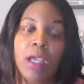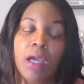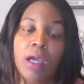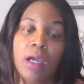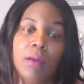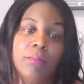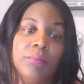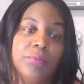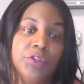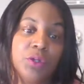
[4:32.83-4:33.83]

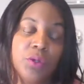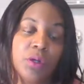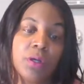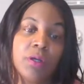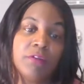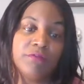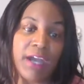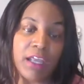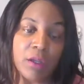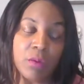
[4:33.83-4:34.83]
um, your
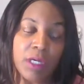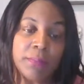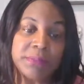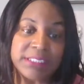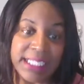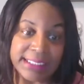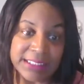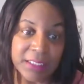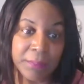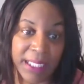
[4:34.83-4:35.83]
follow up
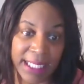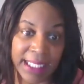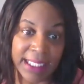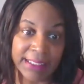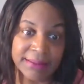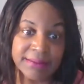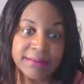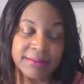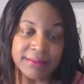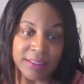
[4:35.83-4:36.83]
testing plan,
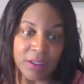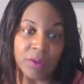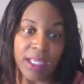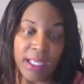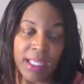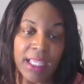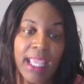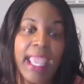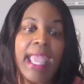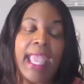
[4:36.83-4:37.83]
okay,
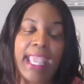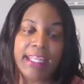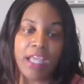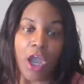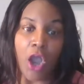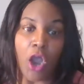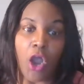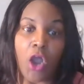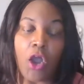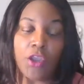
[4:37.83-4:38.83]
and
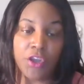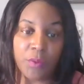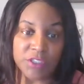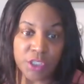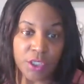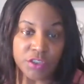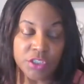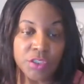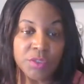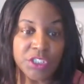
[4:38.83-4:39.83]
all your return
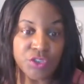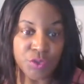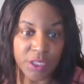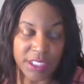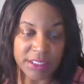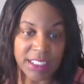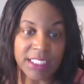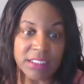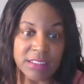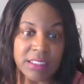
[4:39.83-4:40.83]
to duty drug
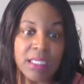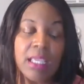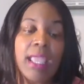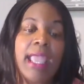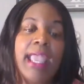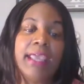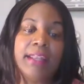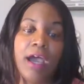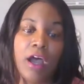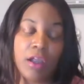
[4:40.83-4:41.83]
tests
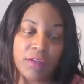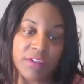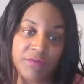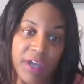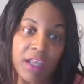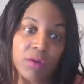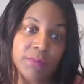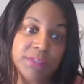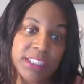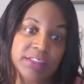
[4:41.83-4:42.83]
and all of the follow
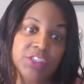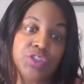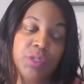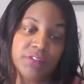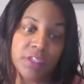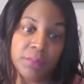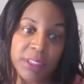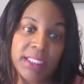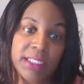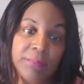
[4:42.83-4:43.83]
up tests that you have
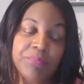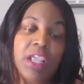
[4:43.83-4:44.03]
completed.